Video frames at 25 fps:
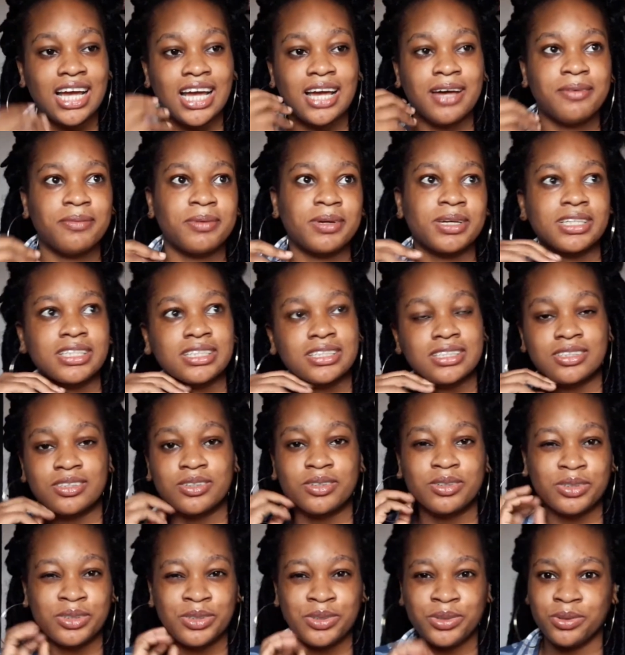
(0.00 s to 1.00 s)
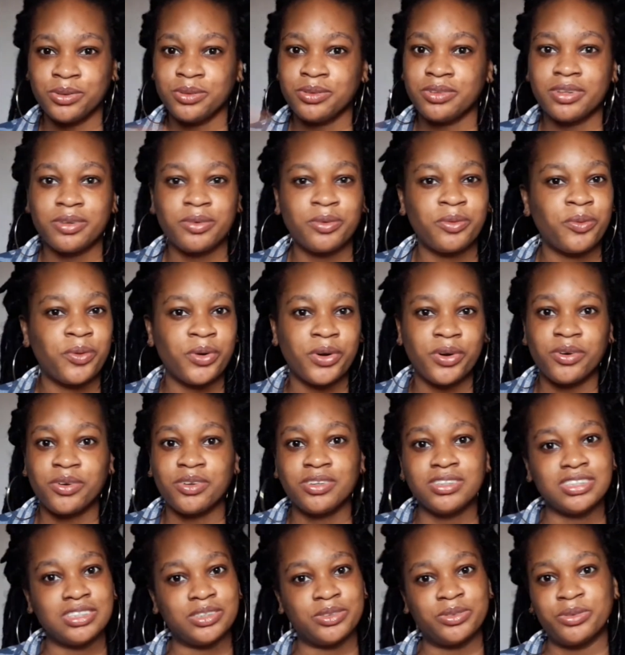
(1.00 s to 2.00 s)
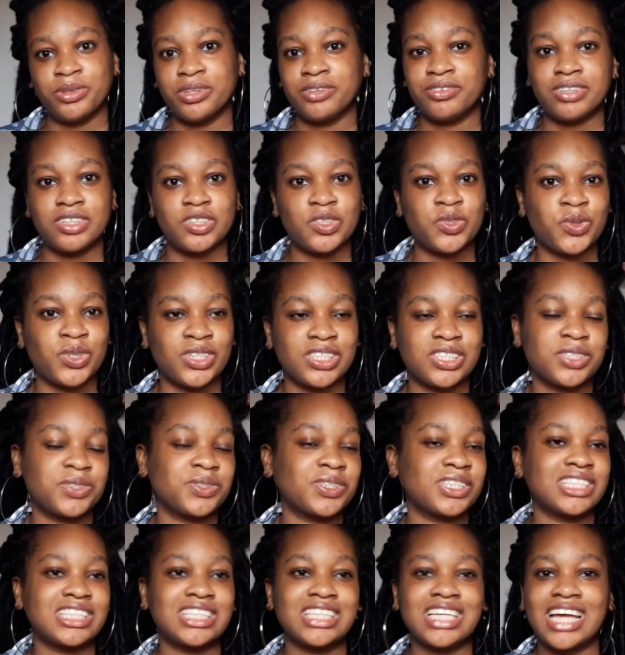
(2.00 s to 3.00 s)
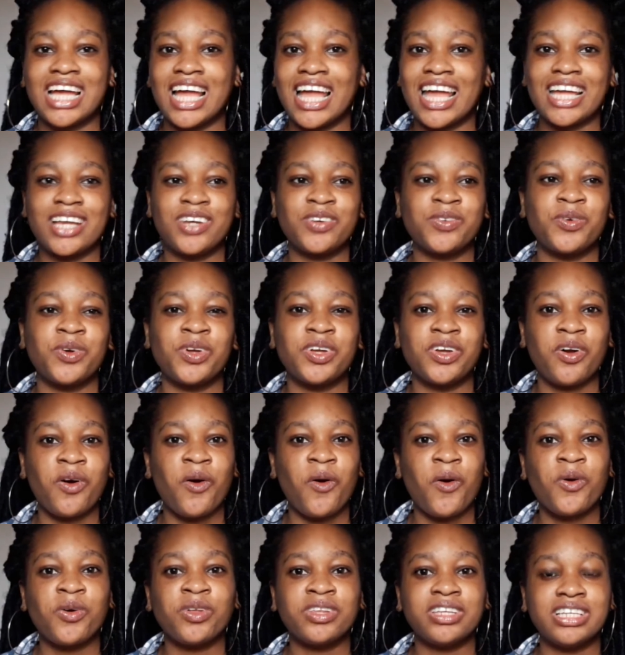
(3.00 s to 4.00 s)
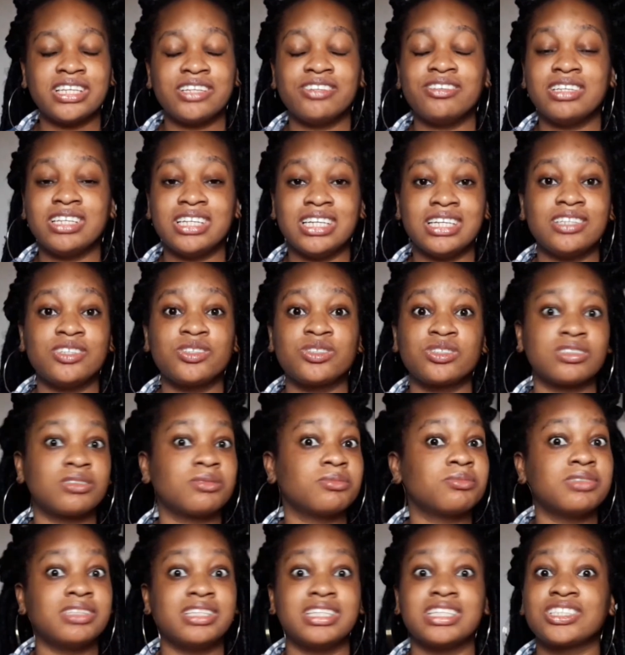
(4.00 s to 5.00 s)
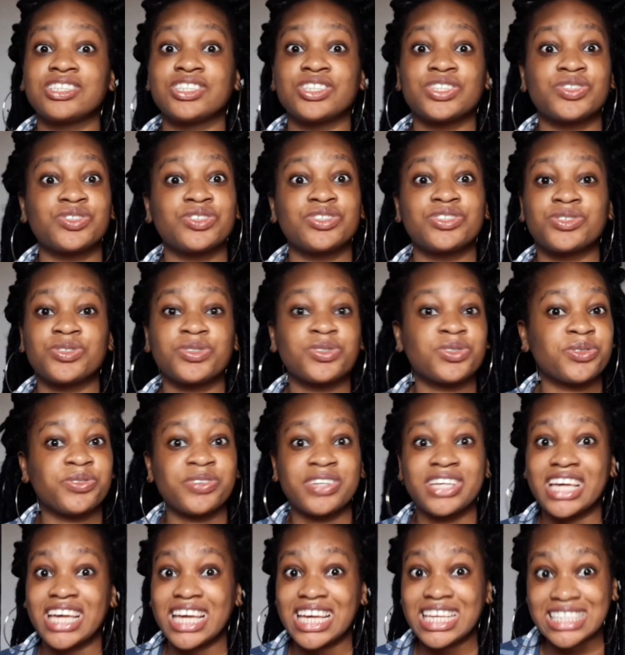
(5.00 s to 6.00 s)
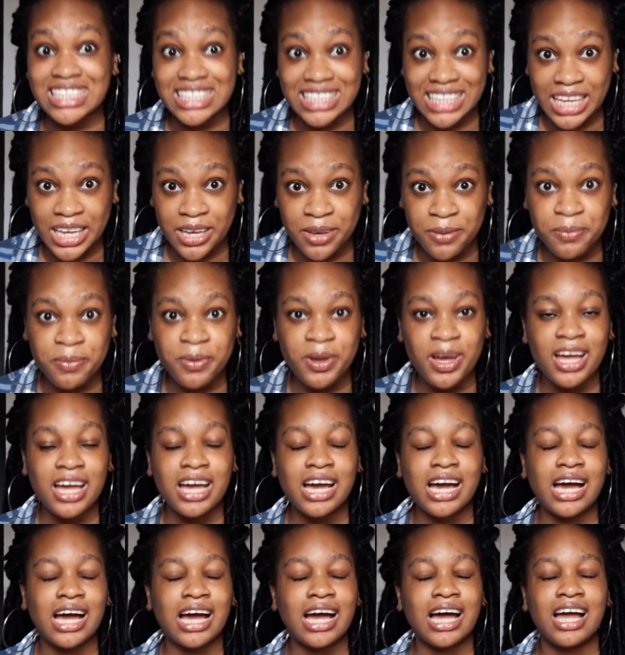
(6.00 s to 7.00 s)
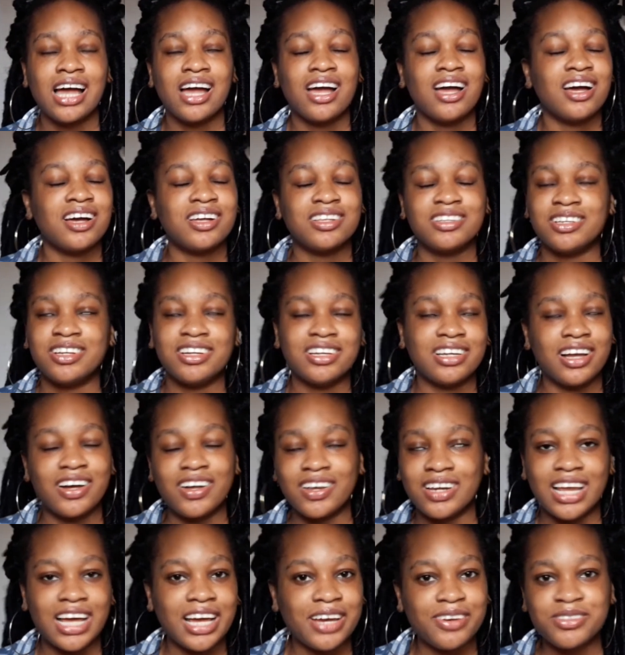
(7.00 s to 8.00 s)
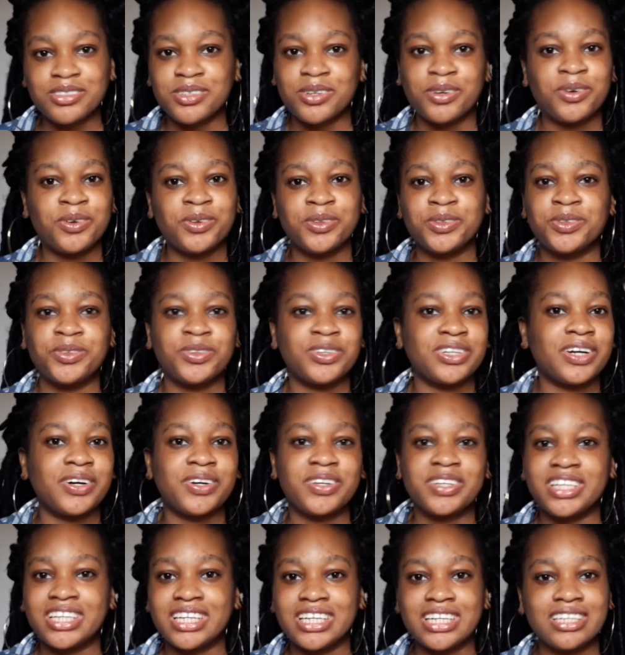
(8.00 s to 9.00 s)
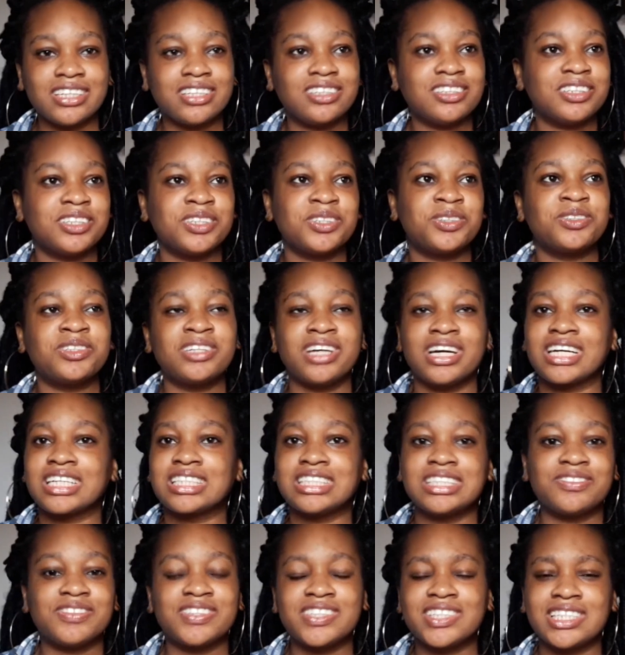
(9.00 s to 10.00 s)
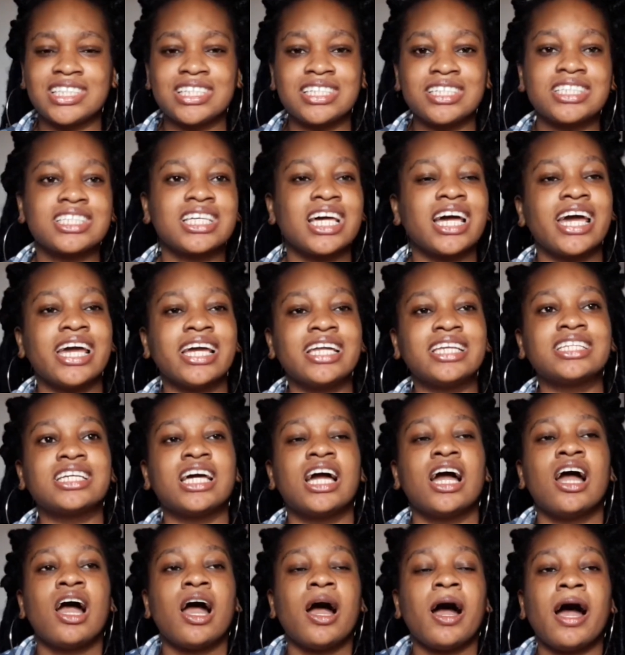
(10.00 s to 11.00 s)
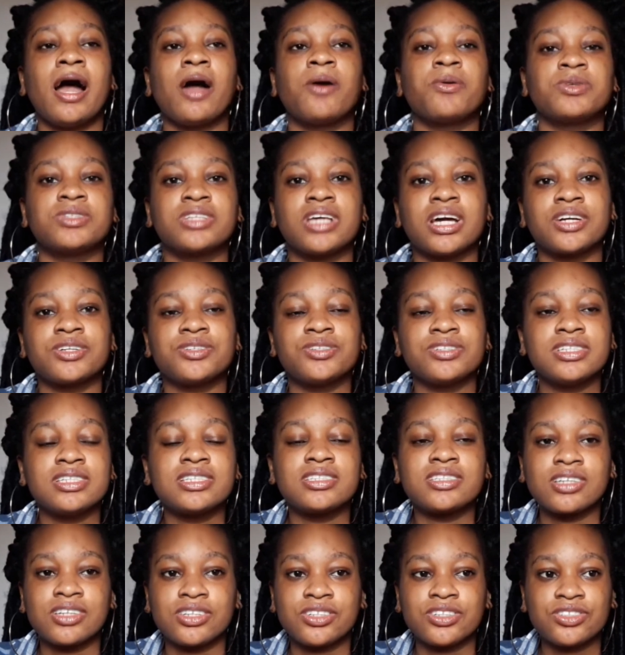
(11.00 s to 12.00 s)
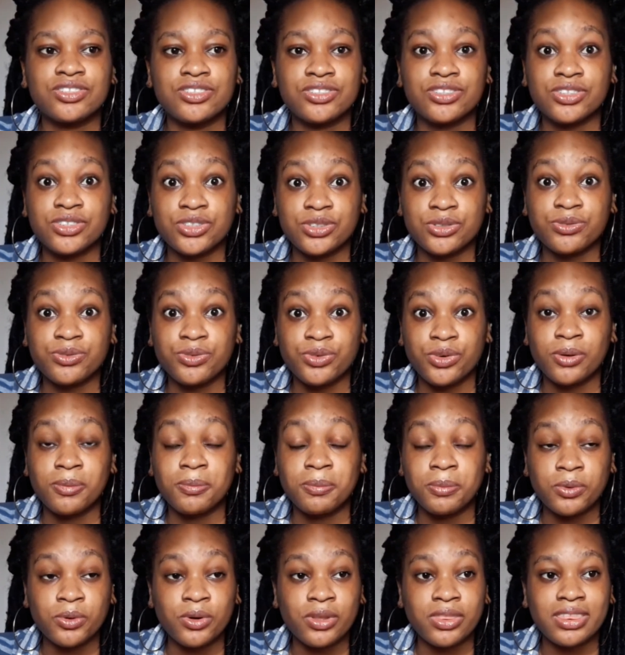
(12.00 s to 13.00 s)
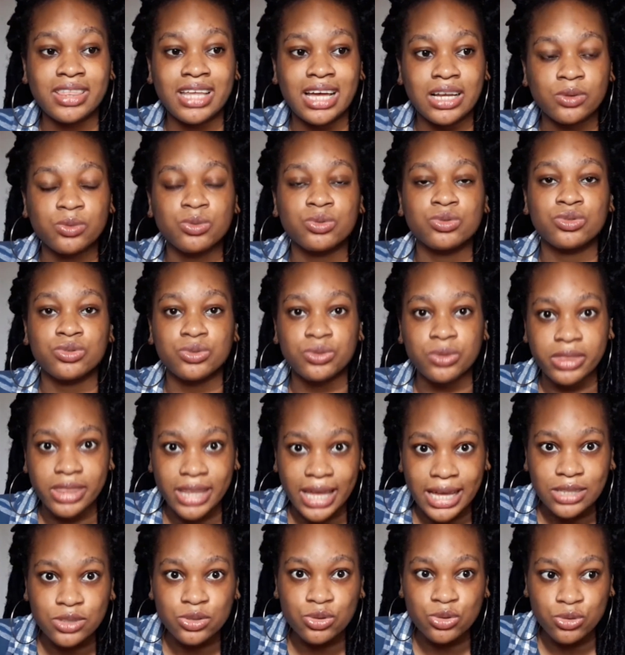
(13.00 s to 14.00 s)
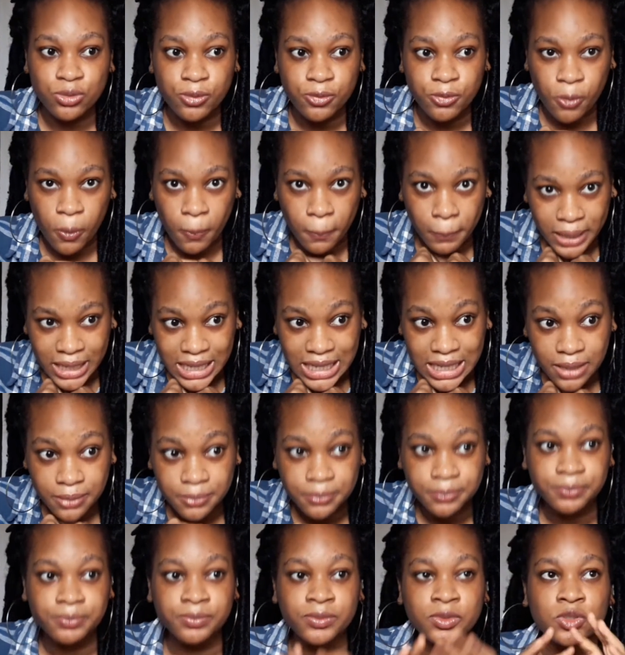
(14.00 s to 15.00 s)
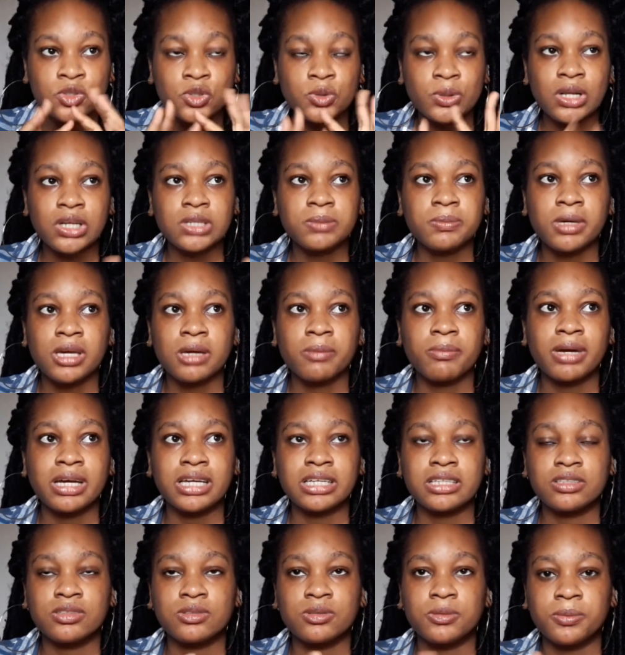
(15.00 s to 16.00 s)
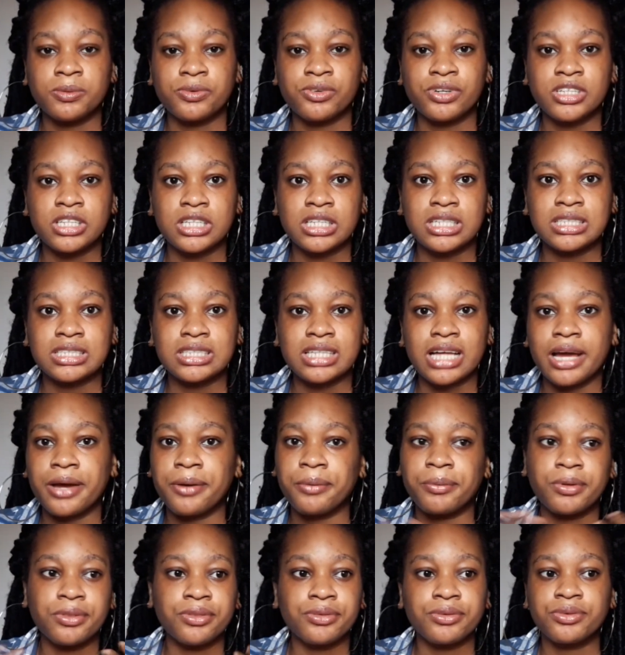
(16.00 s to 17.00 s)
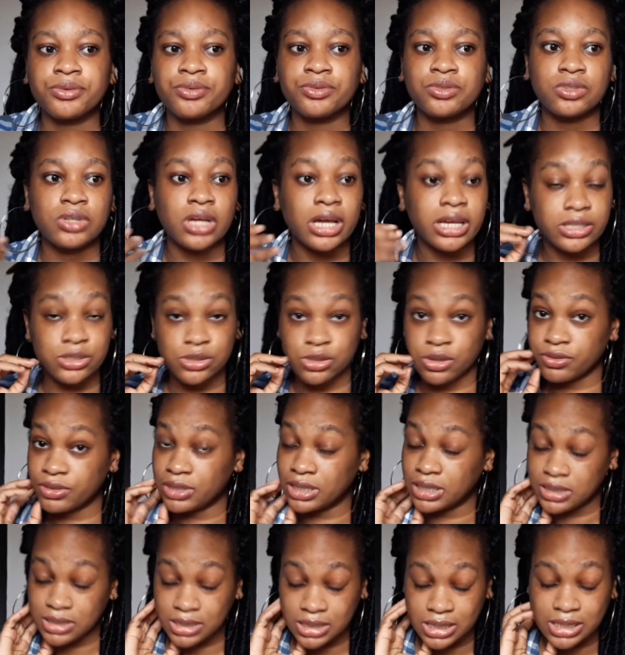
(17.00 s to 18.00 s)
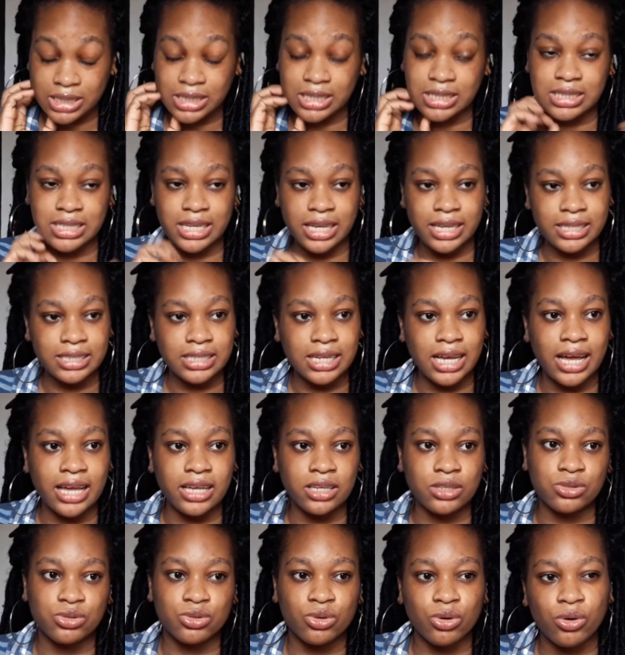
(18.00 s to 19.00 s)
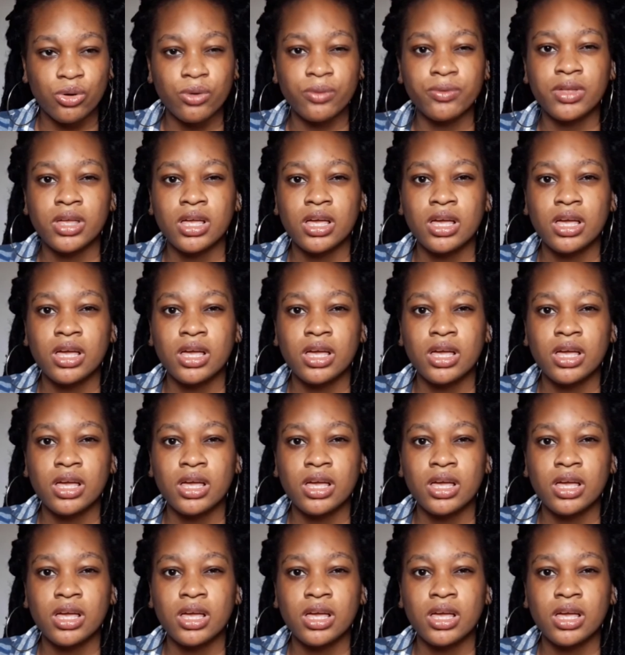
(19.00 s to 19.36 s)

Because we're all living in 2020 and we all need some necessary sort of escape in our lives or during our day-to-day activities, and I was actually searching for a book that would do that for me. So when I'm making my to-be-read list, I saw the internet and I saw